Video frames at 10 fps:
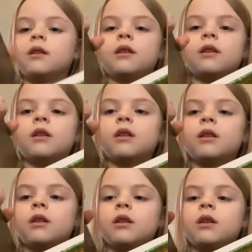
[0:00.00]

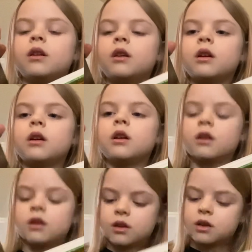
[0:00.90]

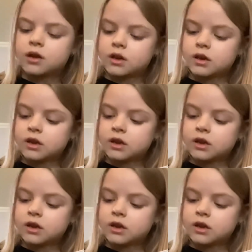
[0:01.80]
No one is speaking in this clip.